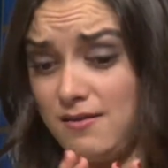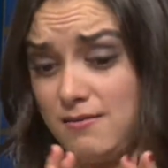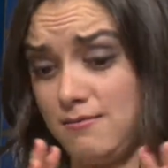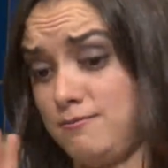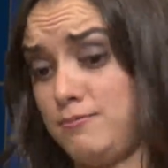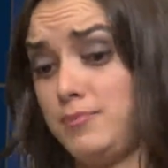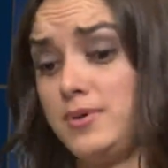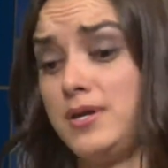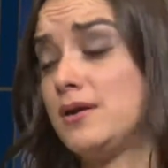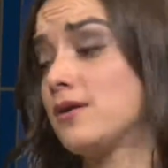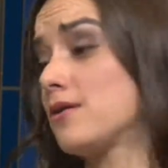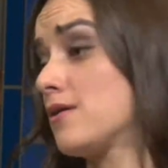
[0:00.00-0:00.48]

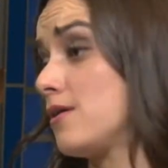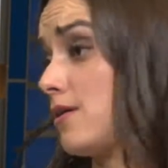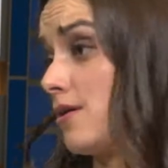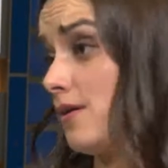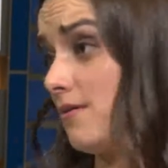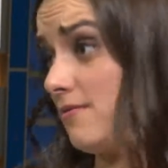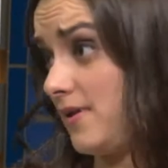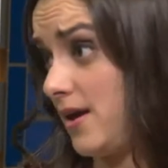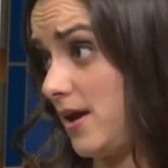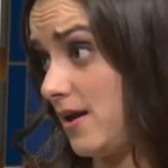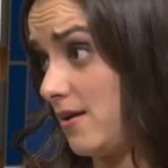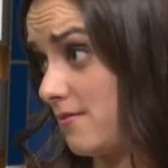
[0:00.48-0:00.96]
bigger
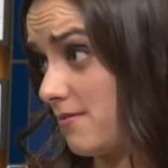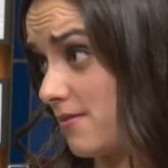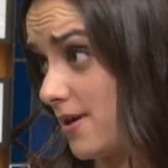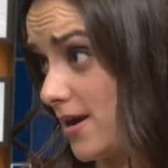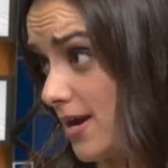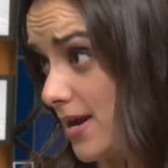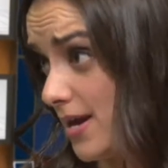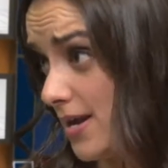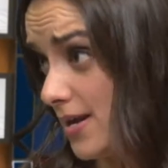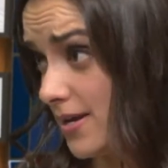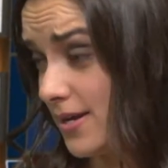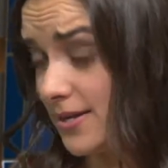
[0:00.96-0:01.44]
event,
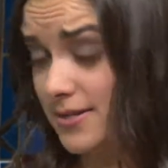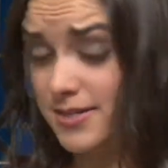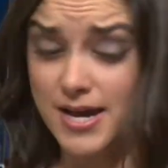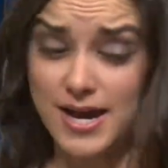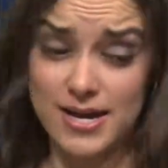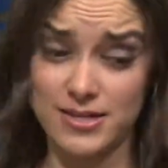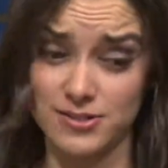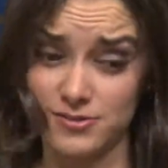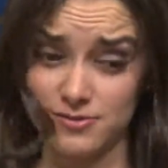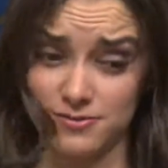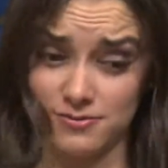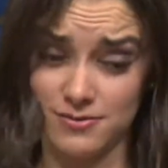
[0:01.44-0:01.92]
right?
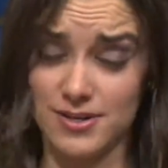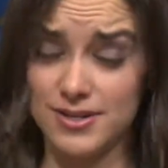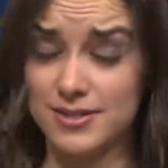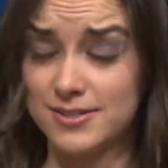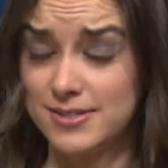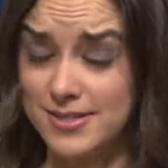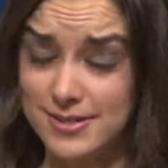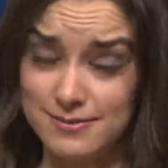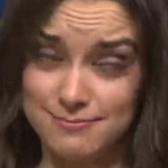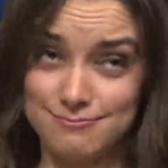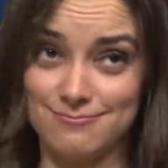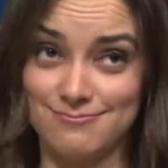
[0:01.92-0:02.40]

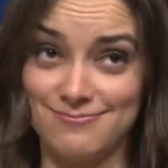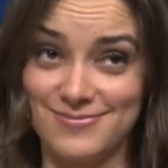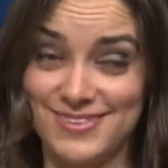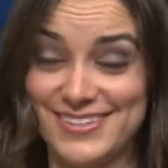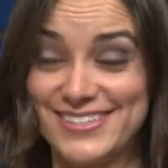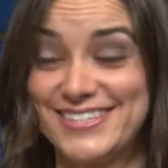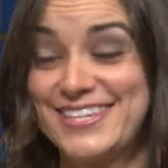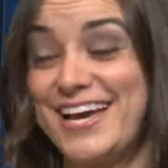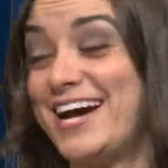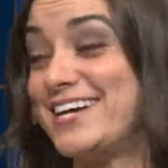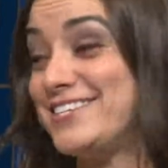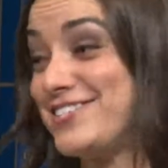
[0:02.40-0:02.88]

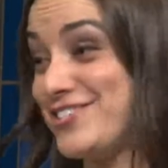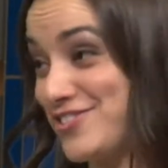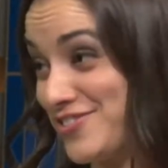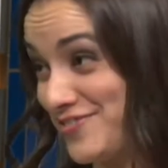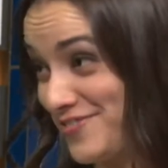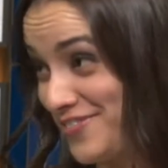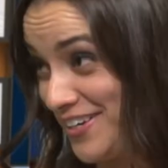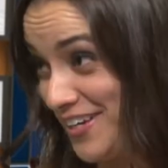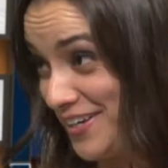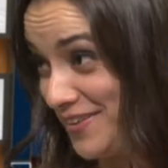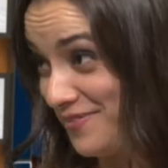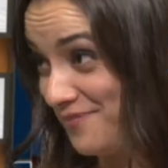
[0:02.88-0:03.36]

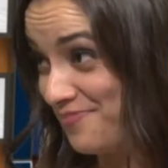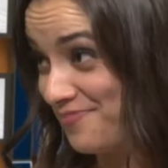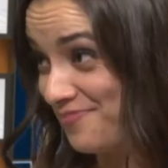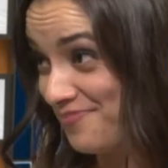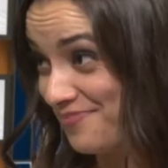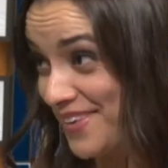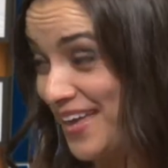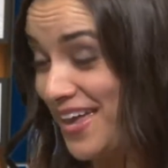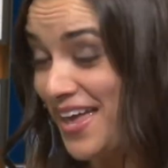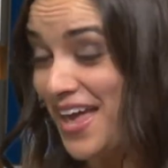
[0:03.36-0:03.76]
catastrophe. Sure.